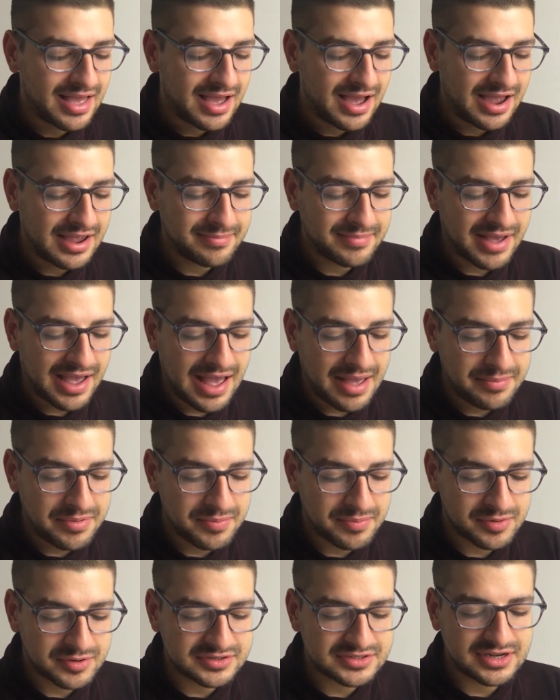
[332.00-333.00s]
I'm a happy
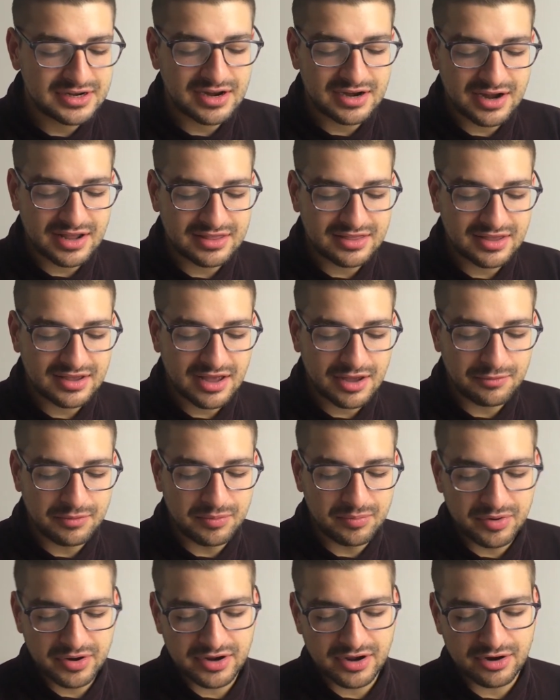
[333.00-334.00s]
person, and I think I will
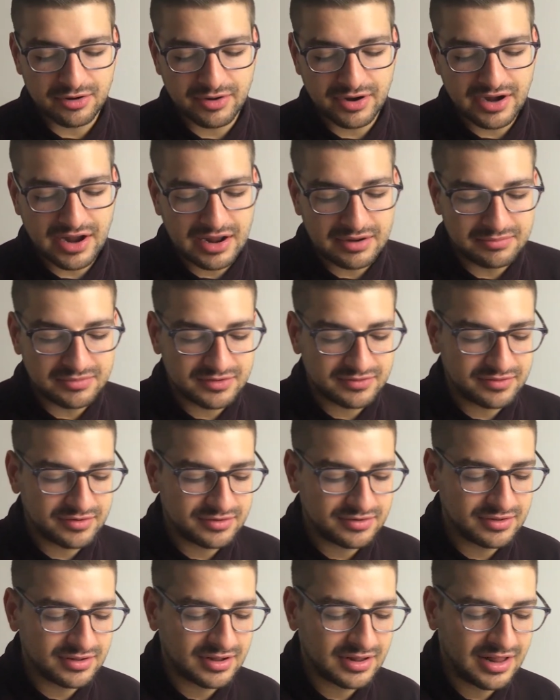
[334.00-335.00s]
bring a great atmosphere
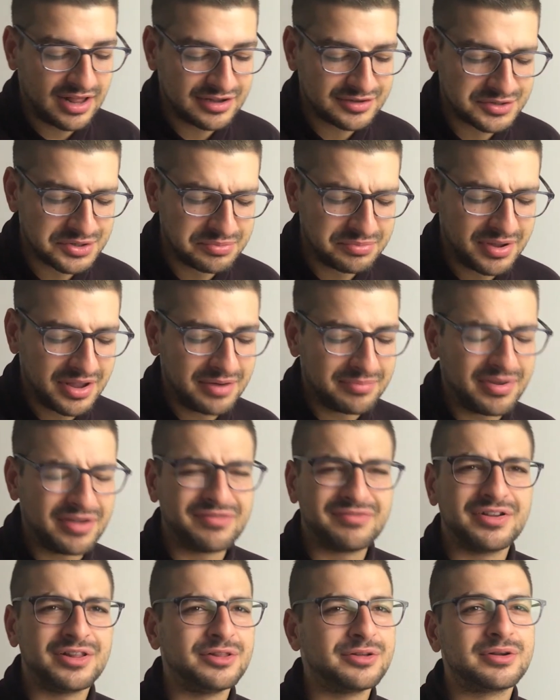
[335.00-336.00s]
to the classroom and my
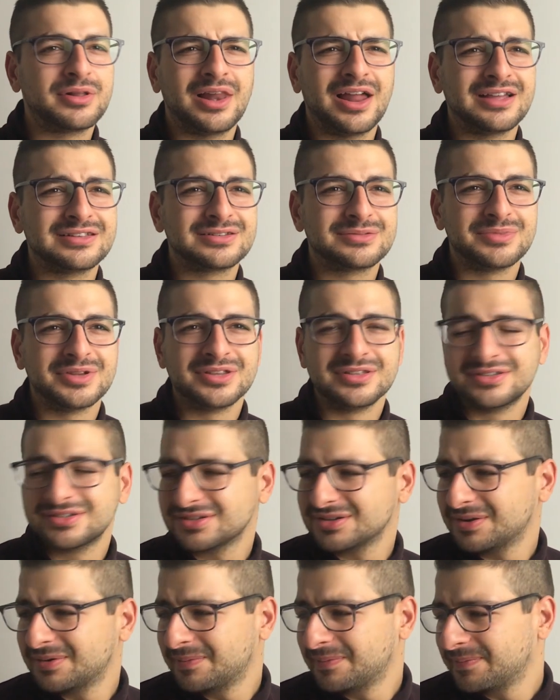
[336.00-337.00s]
fellow classmates.
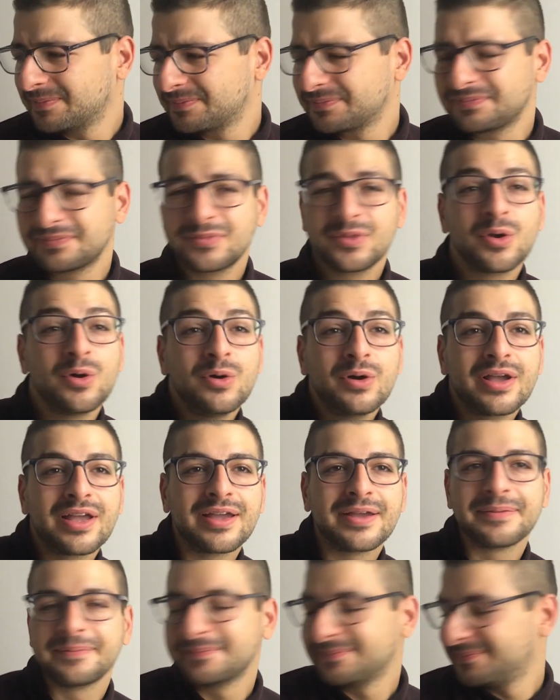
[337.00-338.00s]
Okay.